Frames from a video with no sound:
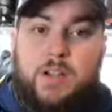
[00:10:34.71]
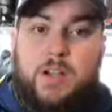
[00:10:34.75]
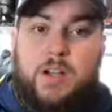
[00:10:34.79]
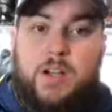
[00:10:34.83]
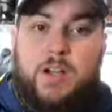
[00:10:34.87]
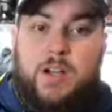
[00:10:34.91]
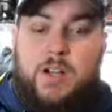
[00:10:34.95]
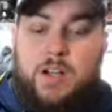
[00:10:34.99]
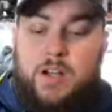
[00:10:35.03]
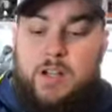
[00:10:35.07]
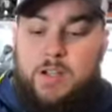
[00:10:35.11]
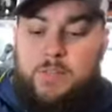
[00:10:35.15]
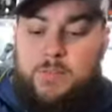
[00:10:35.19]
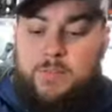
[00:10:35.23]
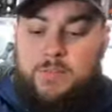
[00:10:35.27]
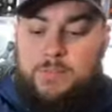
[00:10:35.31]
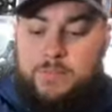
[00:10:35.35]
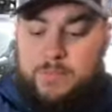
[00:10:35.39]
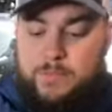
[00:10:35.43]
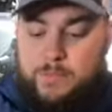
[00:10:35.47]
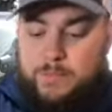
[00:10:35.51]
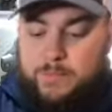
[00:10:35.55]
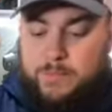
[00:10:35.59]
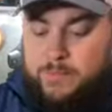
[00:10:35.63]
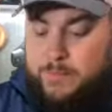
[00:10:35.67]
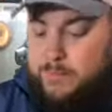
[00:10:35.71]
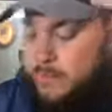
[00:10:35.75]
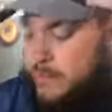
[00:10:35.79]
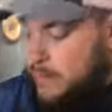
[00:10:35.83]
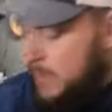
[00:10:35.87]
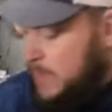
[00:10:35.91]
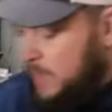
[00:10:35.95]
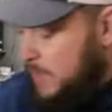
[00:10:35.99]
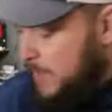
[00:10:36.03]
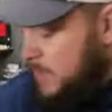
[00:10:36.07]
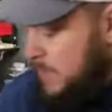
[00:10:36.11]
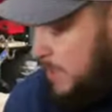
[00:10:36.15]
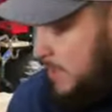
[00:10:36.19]

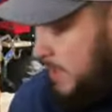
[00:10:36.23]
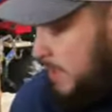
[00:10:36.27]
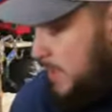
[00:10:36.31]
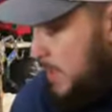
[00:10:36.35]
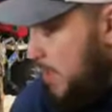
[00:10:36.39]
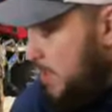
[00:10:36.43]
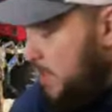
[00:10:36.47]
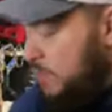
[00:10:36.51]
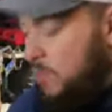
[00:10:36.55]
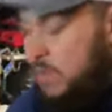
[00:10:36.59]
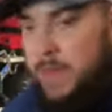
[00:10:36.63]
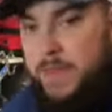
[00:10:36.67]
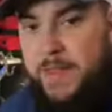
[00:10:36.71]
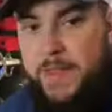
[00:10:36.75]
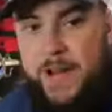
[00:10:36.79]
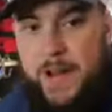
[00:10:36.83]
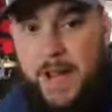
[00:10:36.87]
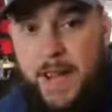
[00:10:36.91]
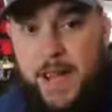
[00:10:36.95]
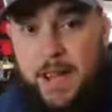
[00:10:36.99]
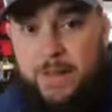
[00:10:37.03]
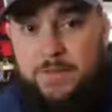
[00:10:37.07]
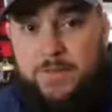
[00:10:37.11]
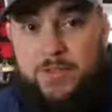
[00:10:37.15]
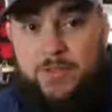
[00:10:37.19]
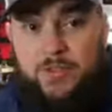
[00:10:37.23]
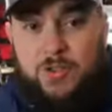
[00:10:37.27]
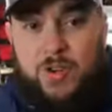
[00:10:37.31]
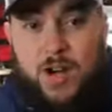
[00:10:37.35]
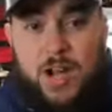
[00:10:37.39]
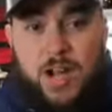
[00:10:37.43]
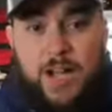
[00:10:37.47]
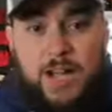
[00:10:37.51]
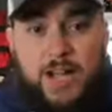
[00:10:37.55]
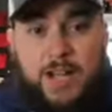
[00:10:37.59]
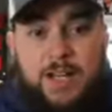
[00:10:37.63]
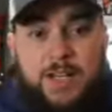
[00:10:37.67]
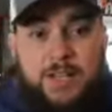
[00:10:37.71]
Another one that I have
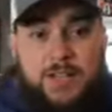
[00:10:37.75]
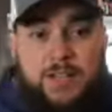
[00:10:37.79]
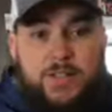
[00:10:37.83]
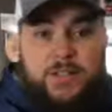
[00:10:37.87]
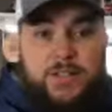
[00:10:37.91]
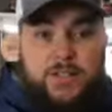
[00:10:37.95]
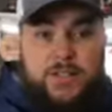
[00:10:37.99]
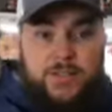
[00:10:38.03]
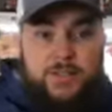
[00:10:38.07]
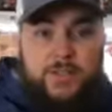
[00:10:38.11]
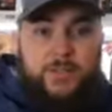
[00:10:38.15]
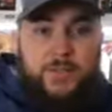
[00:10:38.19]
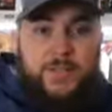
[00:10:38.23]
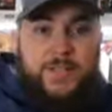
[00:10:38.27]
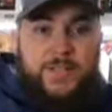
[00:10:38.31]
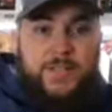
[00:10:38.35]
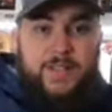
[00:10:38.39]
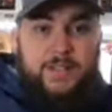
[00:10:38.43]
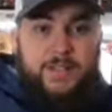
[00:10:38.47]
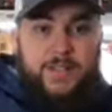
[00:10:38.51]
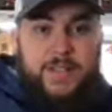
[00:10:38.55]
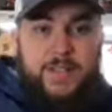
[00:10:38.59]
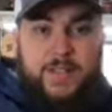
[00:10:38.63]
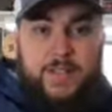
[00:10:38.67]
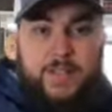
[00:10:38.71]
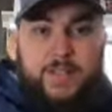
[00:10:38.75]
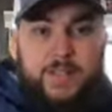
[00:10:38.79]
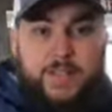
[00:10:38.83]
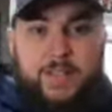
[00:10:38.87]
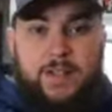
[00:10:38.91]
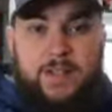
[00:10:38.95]
tried just recently.